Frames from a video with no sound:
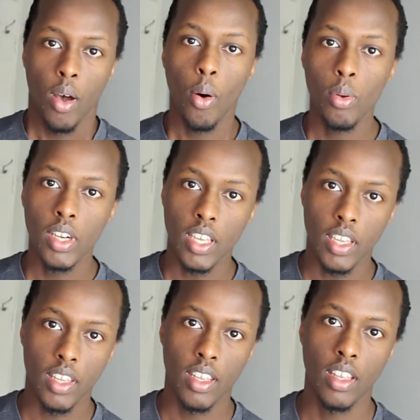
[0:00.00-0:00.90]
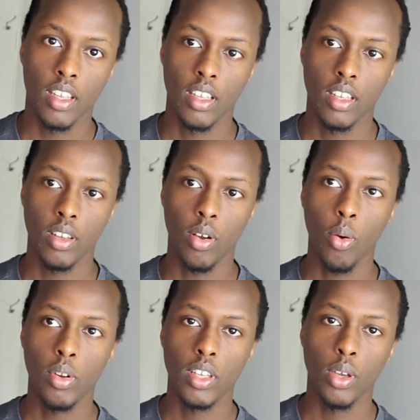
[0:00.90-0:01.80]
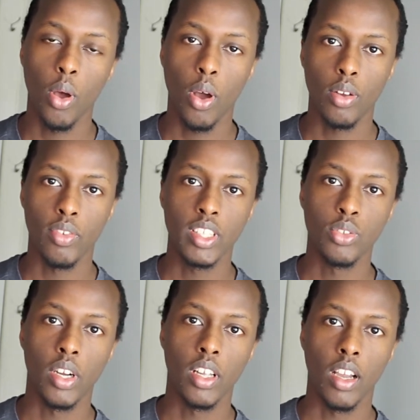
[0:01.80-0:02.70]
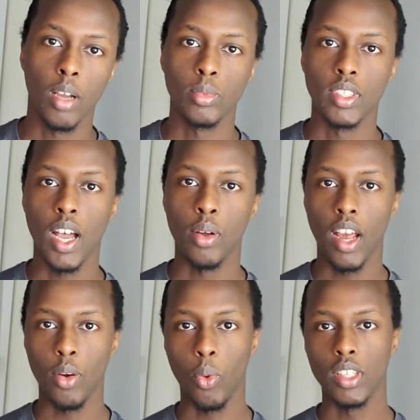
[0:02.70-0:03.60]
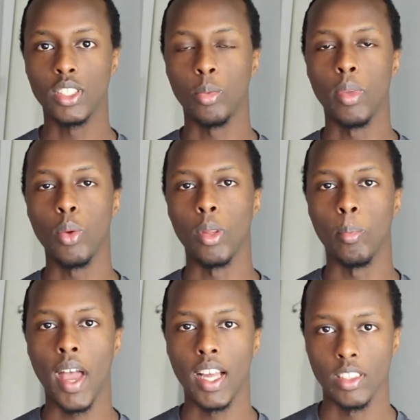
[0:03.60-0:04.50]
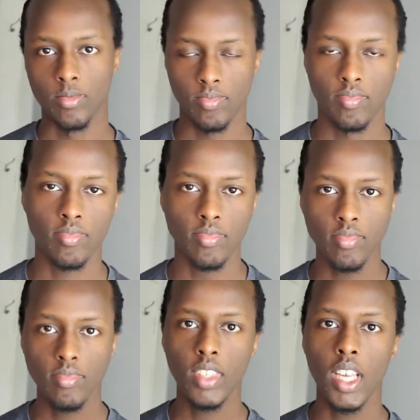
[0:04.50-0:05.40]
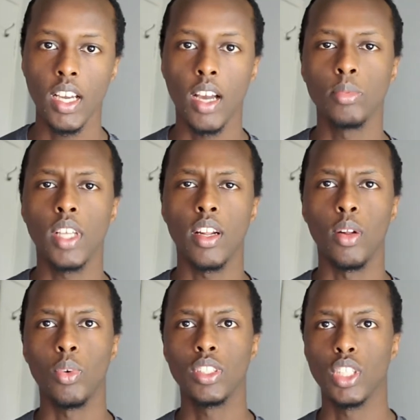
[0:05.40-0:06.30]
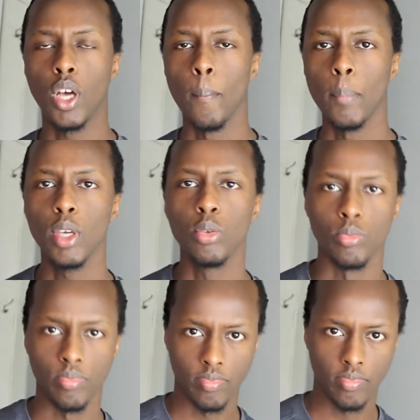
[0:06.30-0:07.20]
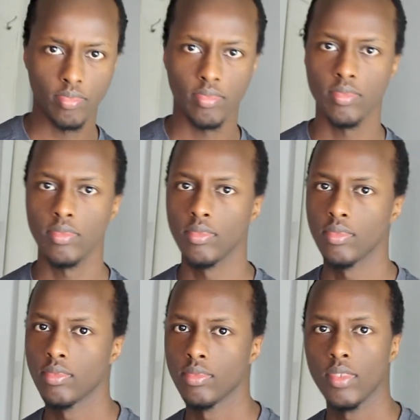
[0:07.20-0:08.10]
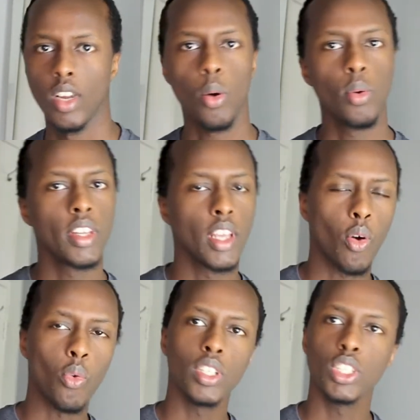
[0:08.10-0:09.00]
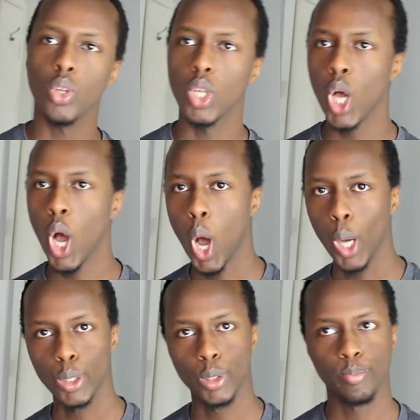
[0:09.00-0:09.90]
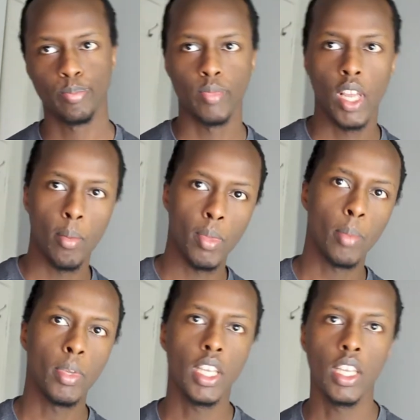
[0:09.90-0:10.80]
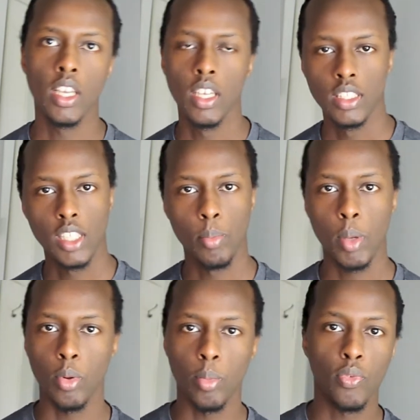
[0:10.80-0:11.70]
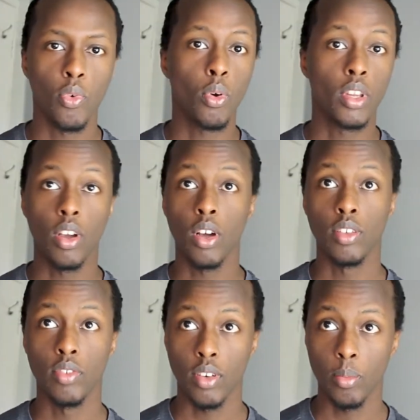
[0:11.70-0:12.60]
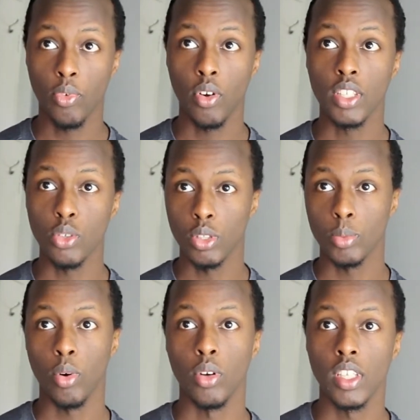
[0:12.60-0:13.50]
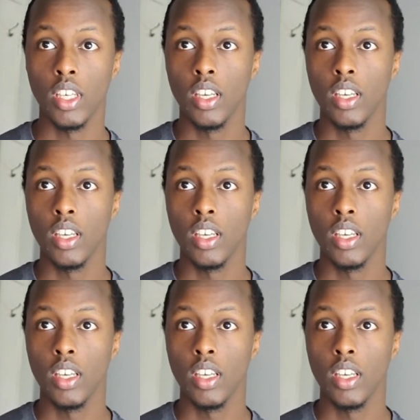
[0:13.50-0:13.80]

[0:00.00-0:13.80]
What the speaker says: only the God of Israel comes down and wants to be with man. Comes down and wants to commune. Only the original God. Maybe some people before Israel was born